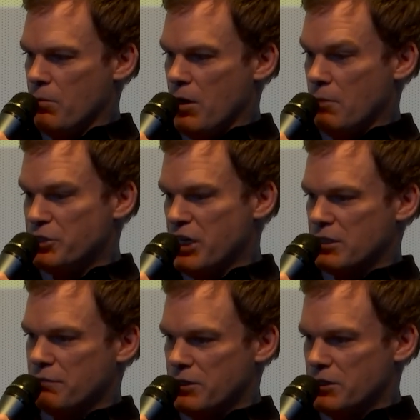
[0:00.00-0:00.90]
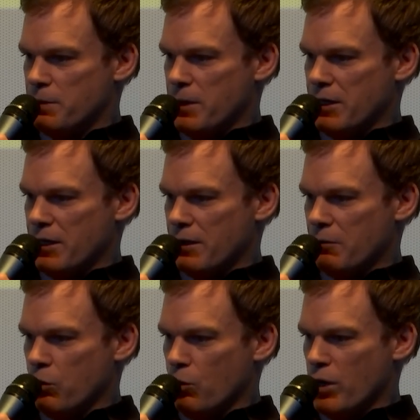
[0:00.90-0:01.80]
objectively
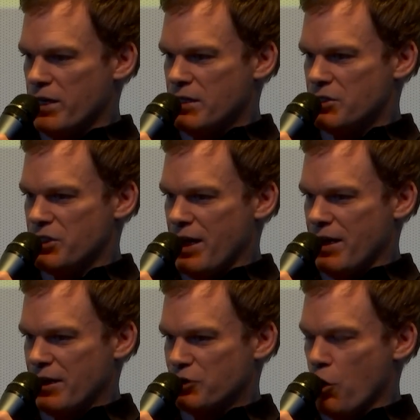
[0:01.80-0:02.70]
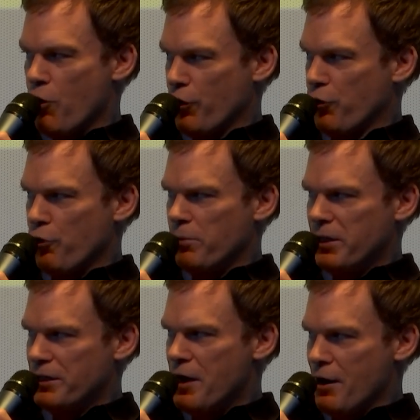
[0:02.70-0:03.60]
speaking, what he's saying is
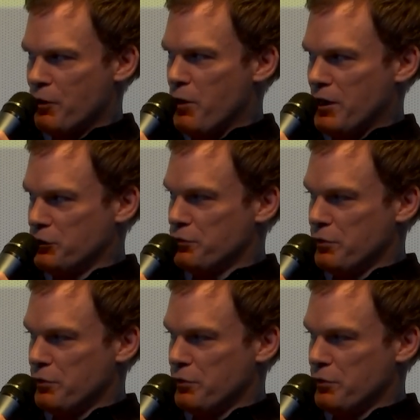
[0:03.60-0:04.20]
arguably not quite true.